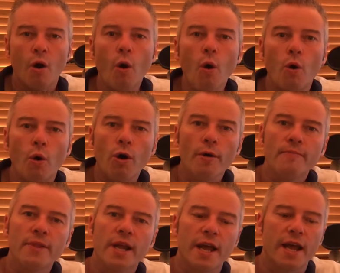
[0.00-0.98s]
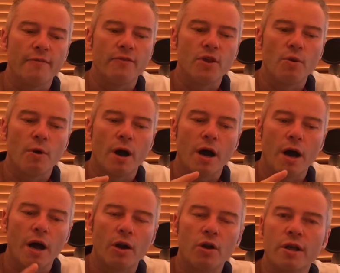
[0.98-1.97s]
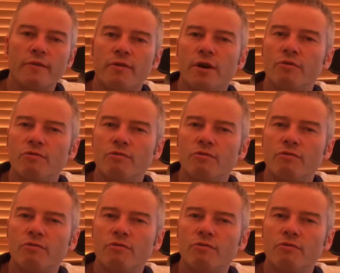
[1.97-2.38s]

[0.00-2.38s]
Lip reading: Or if you are looking for a